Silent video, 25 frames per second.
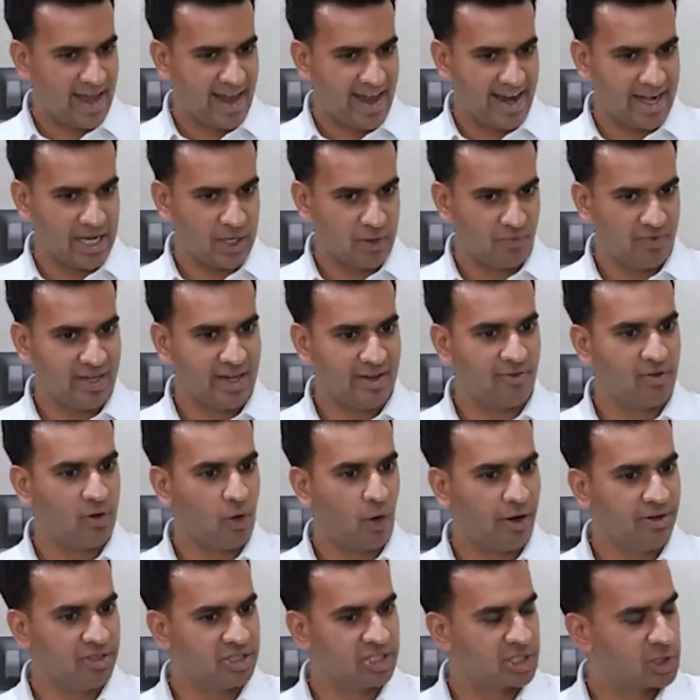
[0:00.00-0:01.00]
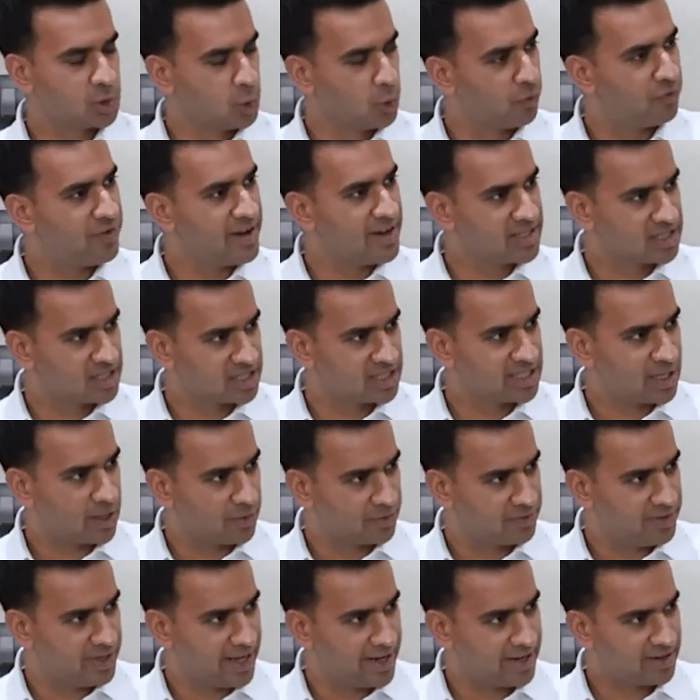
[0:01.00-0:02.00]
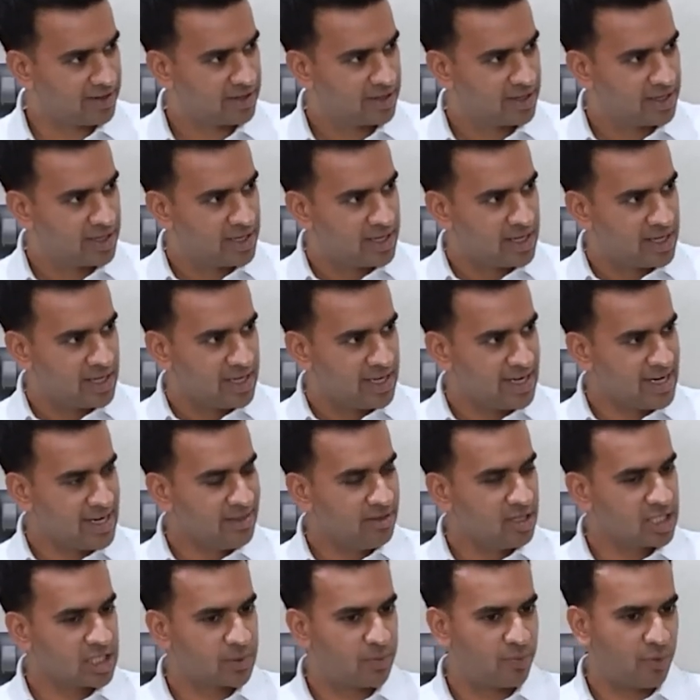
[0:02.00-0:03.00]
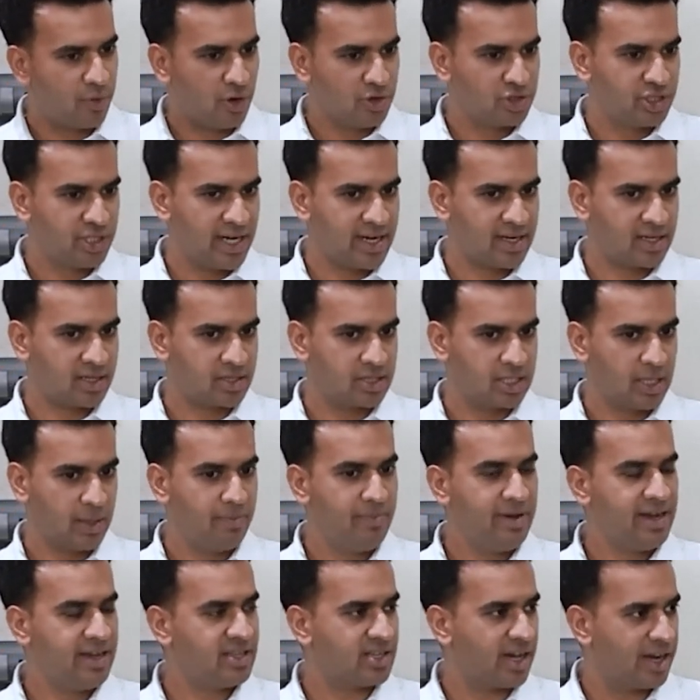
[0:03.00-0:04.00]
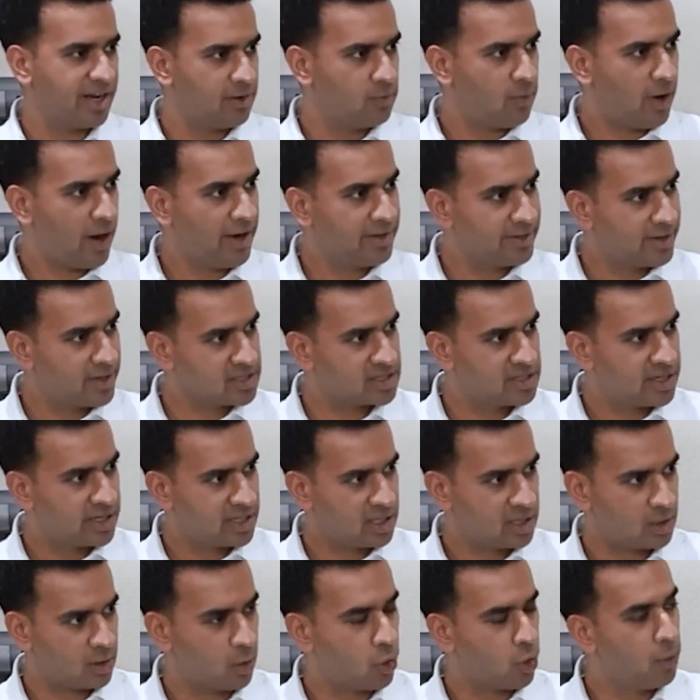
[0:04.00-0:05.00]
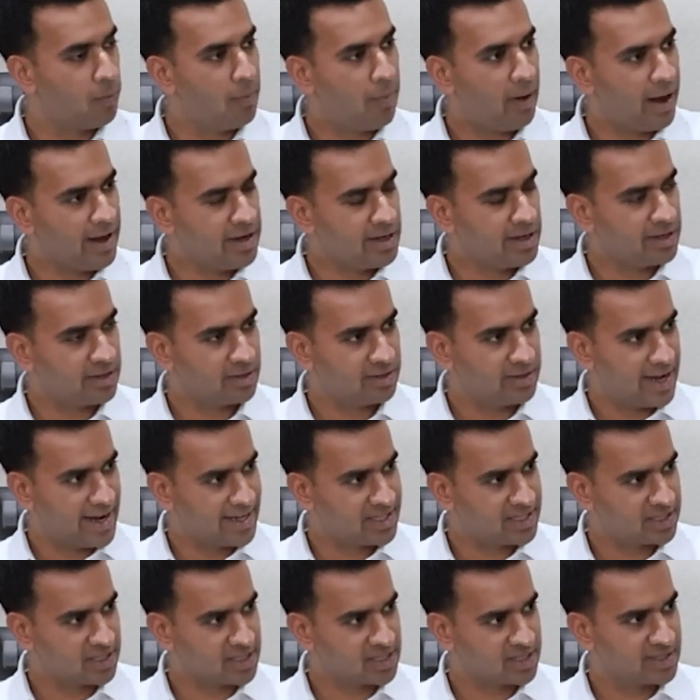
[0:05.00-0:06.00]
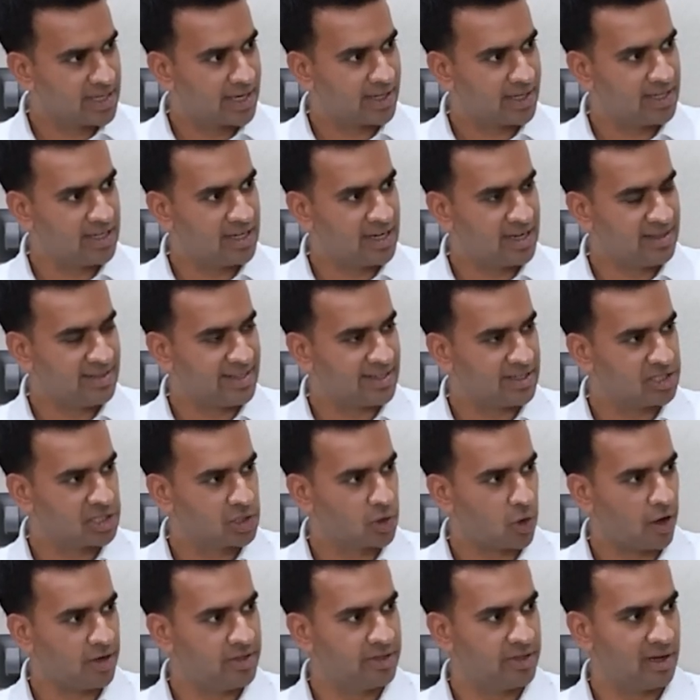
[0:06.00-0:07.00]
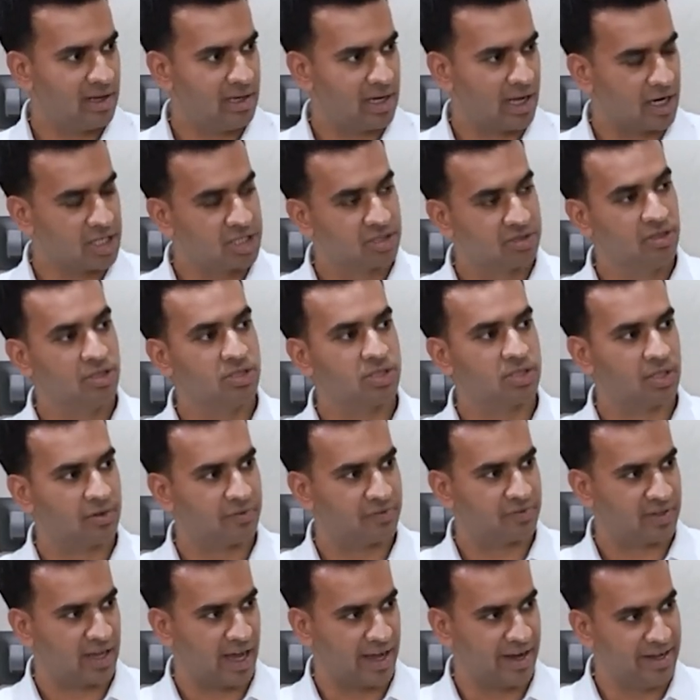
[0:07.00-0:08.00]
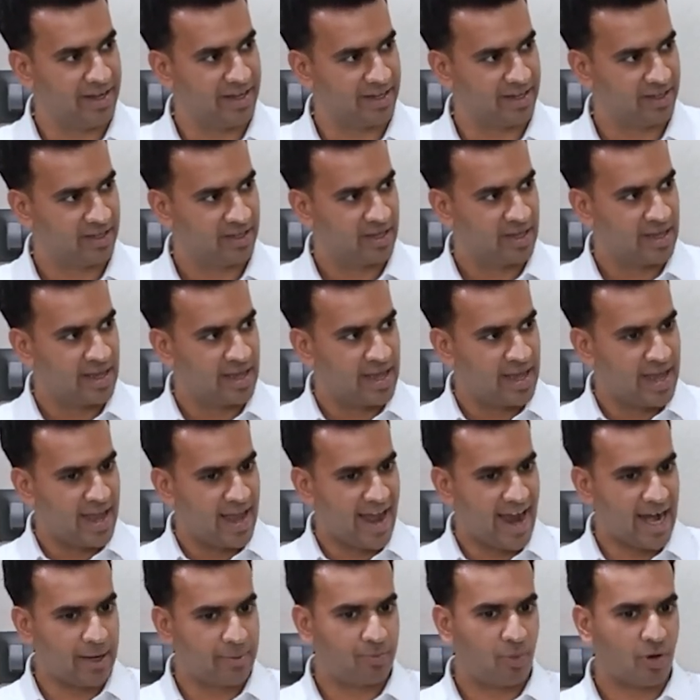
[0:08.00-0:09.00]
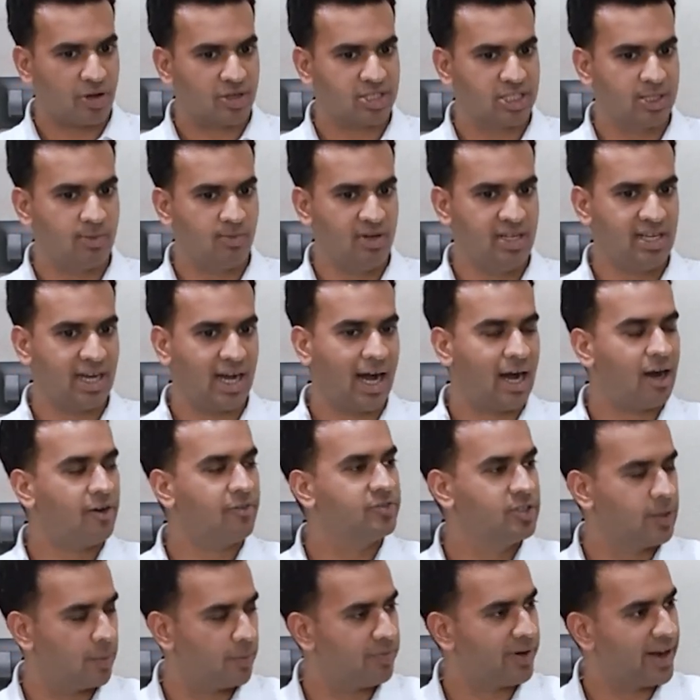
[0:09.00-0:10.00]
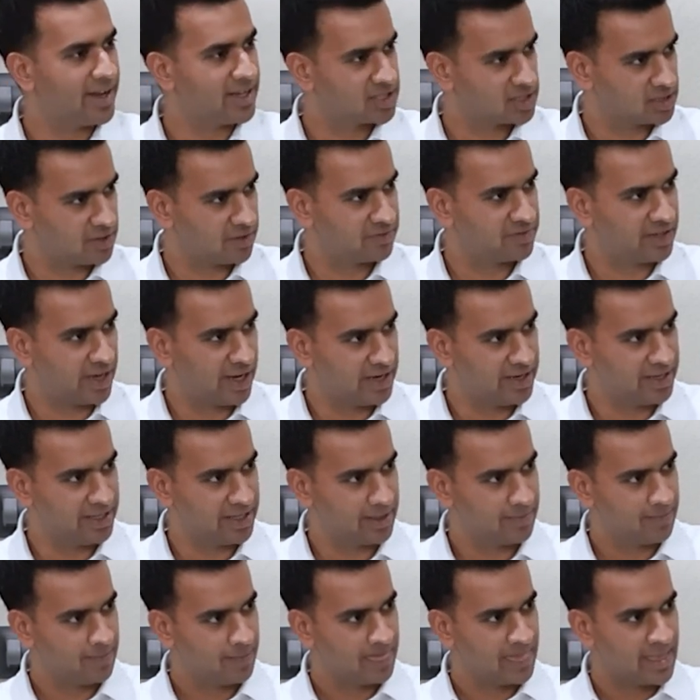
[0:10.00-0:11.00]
And we have launched 2 phases out there. In this project, the main advantage that a home buyer gets is that he can enjoy the luxuries of Thane at possibly half the price of Thane.